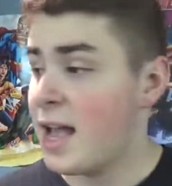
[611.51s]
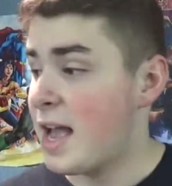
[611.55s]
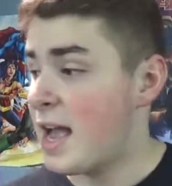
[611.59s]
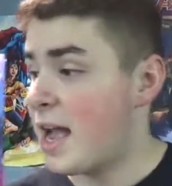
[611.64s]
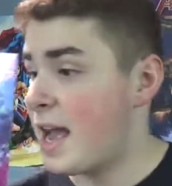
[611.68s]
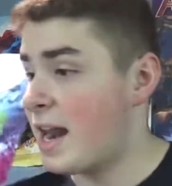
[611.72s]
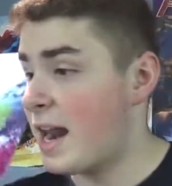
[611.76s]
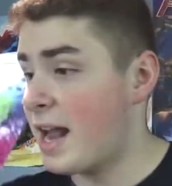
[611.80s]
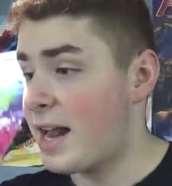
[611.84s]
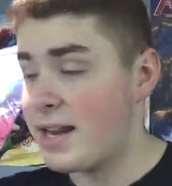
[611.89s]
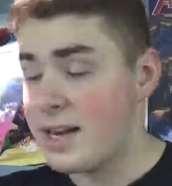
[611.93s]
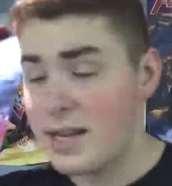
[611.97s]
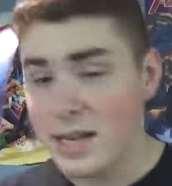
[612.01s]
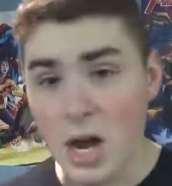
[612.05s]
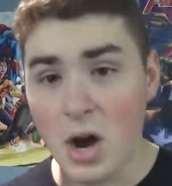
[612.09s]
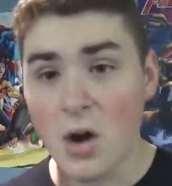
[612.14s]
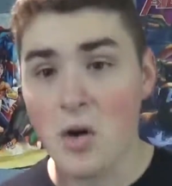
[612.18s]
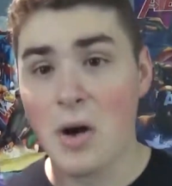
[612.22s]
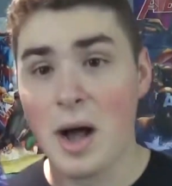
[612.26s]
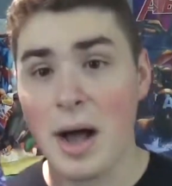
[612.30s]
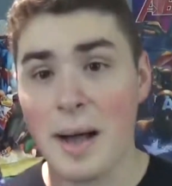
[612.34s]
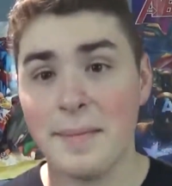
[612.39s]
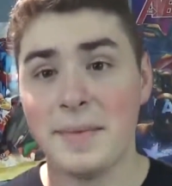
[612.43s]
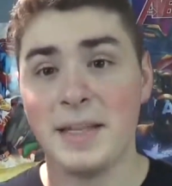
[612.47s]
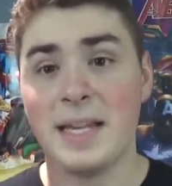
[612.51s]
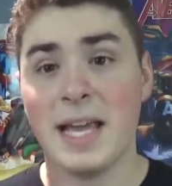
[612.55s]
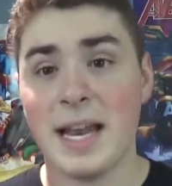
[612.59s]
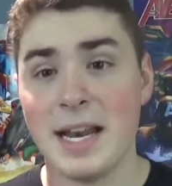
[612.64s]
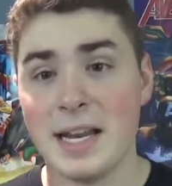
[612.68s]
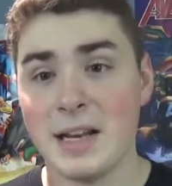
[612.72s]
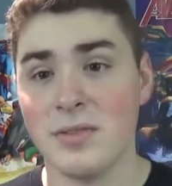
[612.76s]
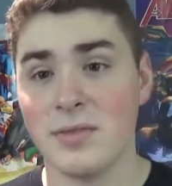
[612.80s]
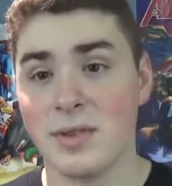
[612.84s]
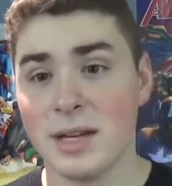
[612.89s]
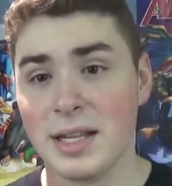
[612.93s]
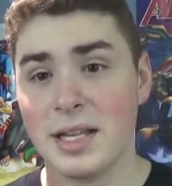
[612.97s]
And I know I'm
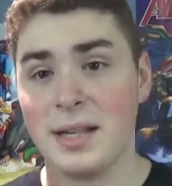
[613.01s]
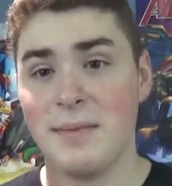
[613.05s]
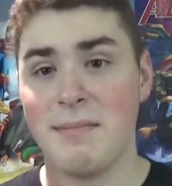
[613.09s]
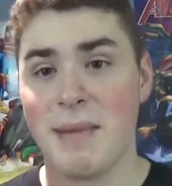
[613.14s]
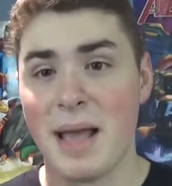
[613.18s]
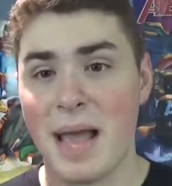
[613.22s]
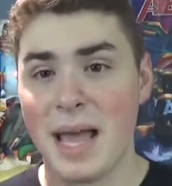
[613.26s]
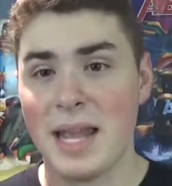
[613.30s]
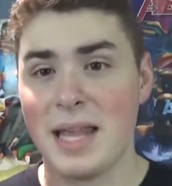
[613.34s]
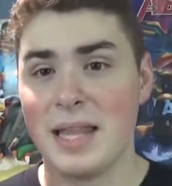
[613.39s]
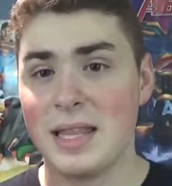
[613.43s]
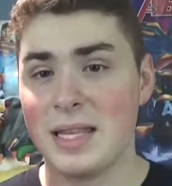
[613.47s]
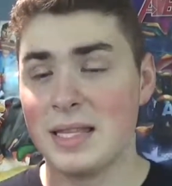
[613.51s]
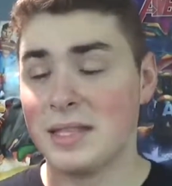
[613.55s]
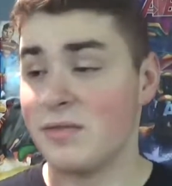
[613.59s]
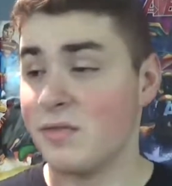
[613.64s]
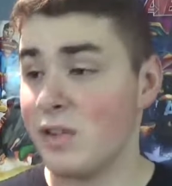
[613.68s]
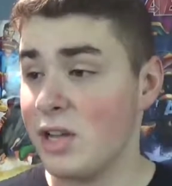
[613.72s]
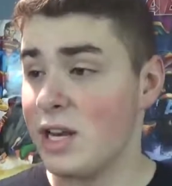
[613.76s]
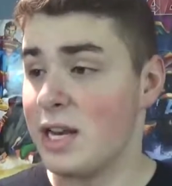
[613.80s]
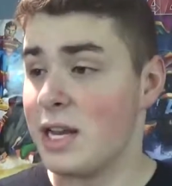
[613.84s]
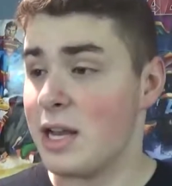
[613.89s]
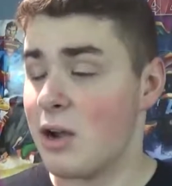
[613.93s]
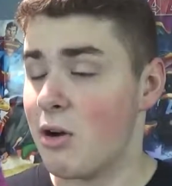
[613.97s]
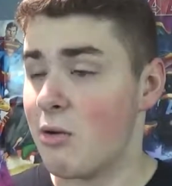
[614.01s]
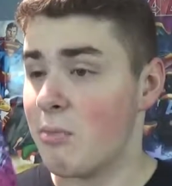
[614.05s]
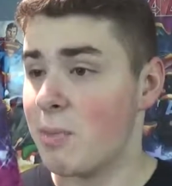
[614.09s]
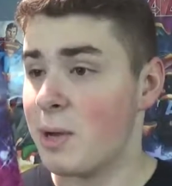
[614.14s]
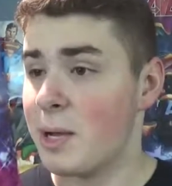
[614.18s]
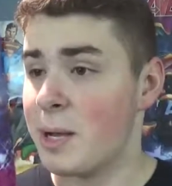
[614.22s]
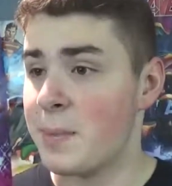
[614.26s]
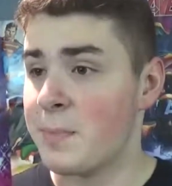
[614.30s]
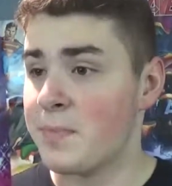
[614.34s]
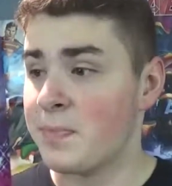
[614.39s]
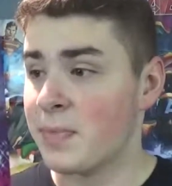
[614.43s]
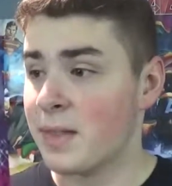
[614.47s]
getting really mad in this video,
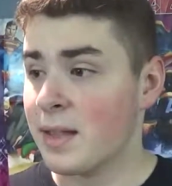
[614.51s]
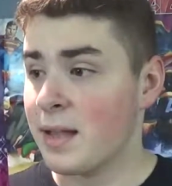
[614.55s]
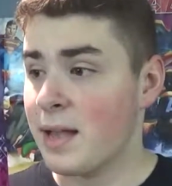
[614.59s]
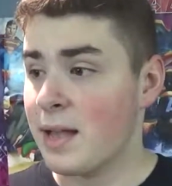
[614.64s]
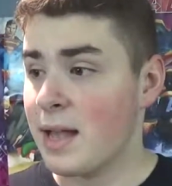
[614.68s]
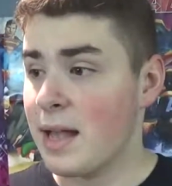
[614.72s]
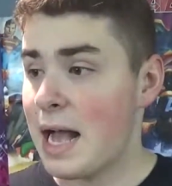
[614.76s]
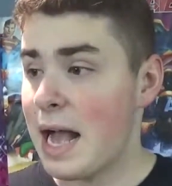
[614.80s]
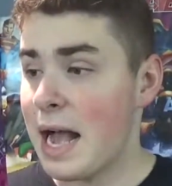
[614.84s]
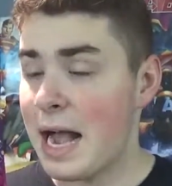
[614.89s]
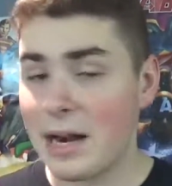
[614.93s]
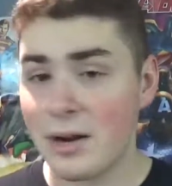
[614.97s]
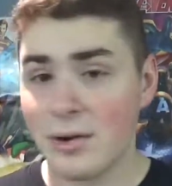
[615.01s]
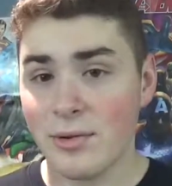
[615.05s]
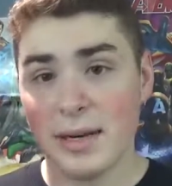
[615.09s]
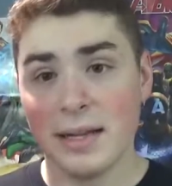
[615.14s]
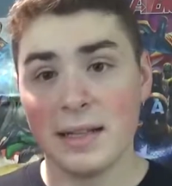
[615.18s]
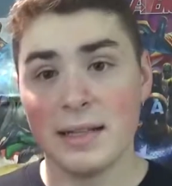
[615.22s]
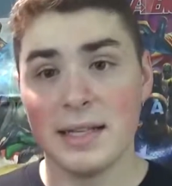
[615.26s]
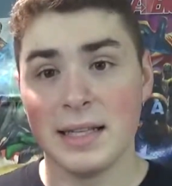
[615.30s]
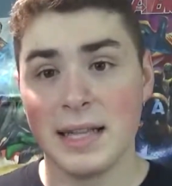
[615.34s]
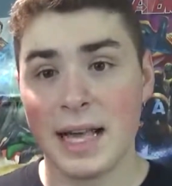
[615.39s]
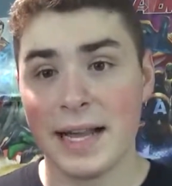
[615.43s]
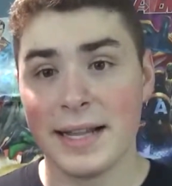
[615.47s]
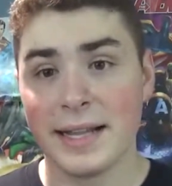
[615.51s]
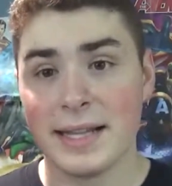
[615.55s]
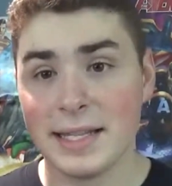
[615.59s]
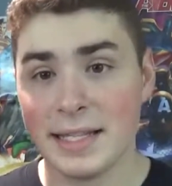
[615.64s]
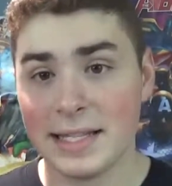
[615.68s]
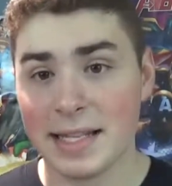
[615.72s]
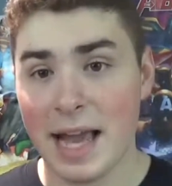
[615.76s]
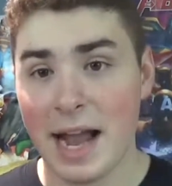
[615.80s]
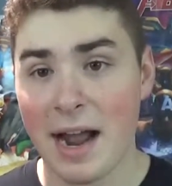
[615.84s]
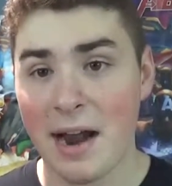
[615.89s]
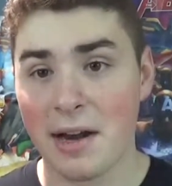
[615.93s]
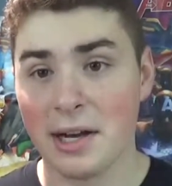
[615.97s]
but I really like this
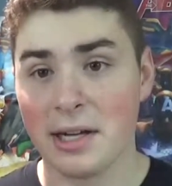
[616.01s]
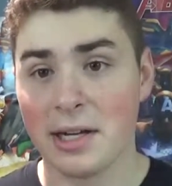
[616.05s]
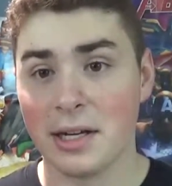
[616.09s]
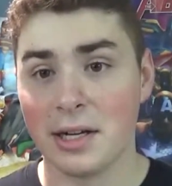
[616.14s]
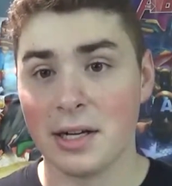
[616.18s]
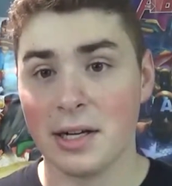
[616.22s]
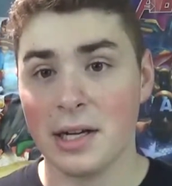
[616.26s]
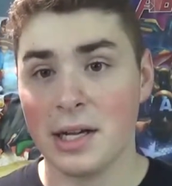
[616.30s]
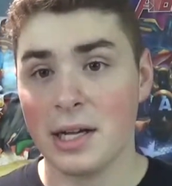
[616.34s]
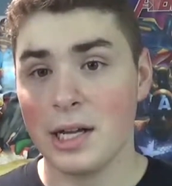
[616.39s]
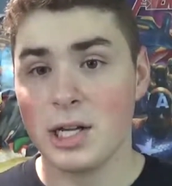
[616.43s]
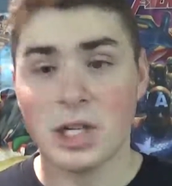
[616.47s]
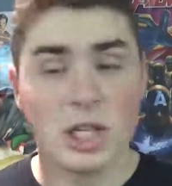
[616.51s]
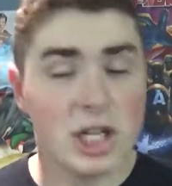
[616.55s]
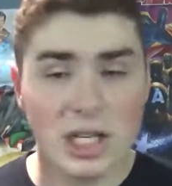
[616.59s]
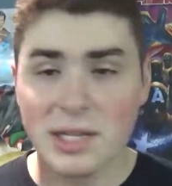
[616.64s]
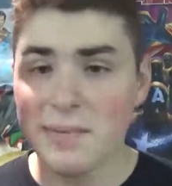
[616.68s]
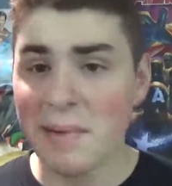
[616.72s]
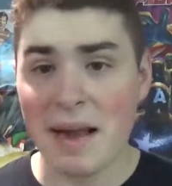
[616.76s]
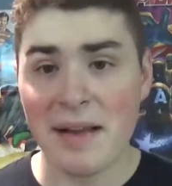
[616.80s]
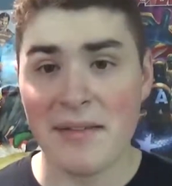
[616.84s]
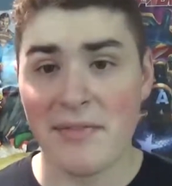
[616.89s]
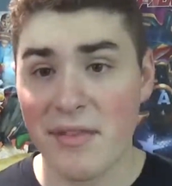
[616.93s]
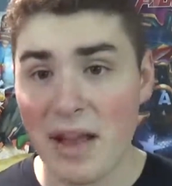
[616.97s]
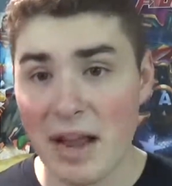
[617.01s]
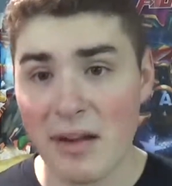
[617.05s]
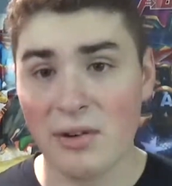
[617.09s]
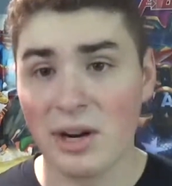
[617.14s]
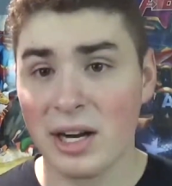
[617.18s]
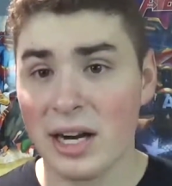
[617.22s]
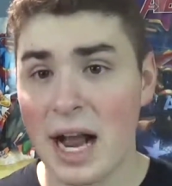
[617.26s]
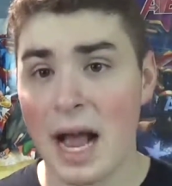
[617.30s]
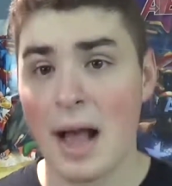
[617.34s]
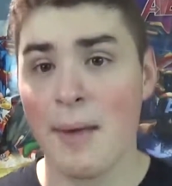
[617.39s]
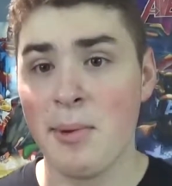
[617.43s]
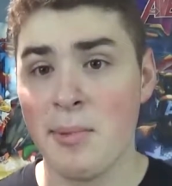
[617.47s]
character. She's my favorite
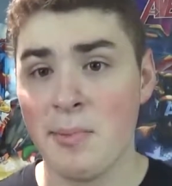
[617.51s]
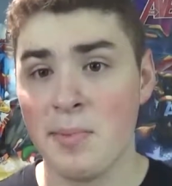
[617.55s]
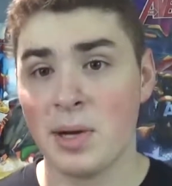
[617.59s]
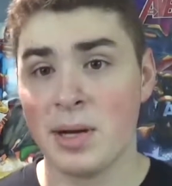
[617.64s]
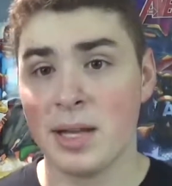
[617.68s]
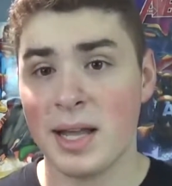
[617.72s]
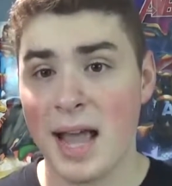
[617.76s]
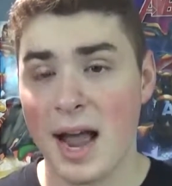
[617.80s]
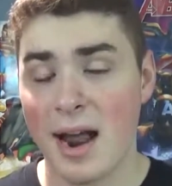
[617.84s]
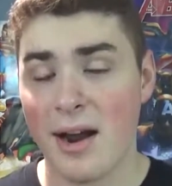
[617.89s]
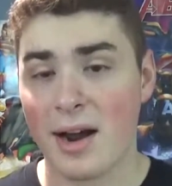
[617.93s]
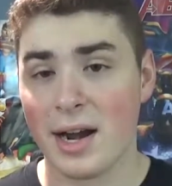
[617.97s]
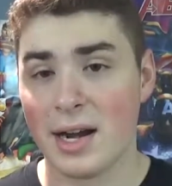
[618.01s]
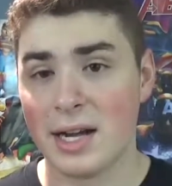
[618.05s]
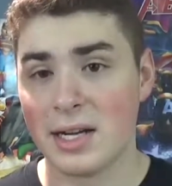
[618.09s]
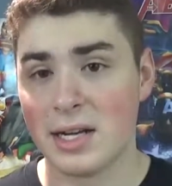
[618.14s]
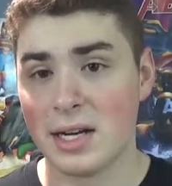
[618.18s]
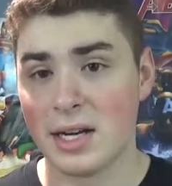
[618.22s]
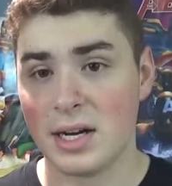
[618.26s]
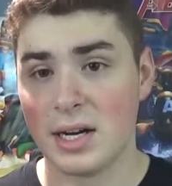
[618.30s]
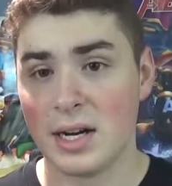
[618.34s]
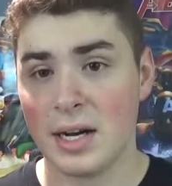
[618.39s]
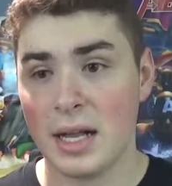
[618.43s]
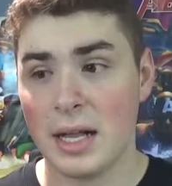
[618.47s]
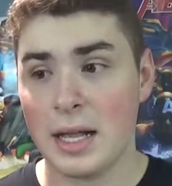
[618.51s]
comic book character.